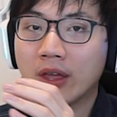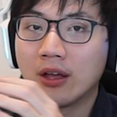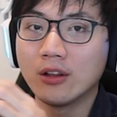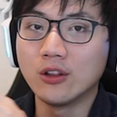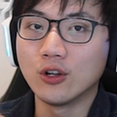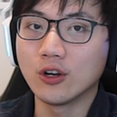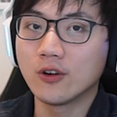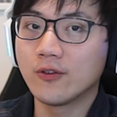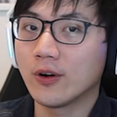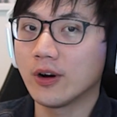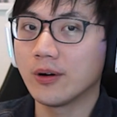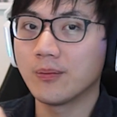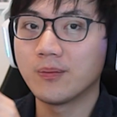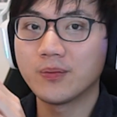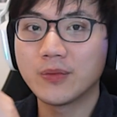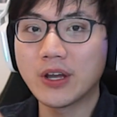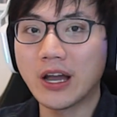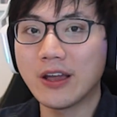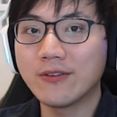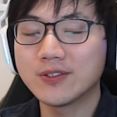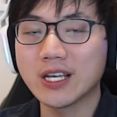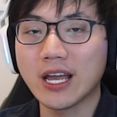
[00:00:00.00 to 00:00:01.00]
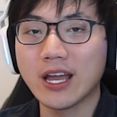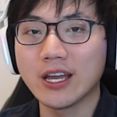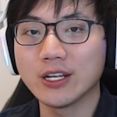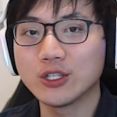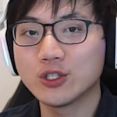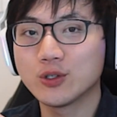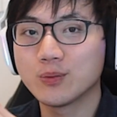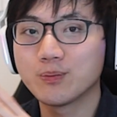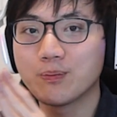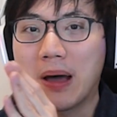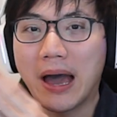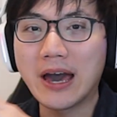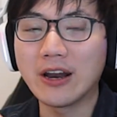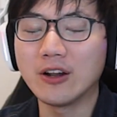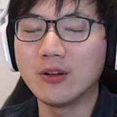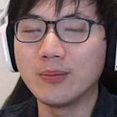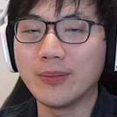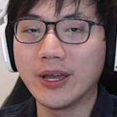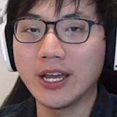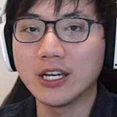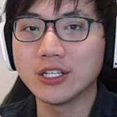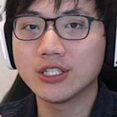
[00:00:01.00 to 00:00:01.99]
Look for Knife's Edge, Battle
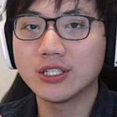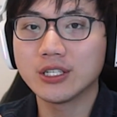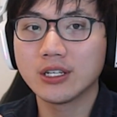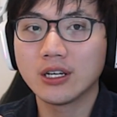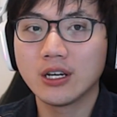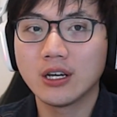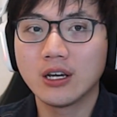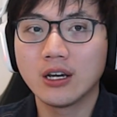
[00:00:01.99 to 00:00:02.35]
Mage,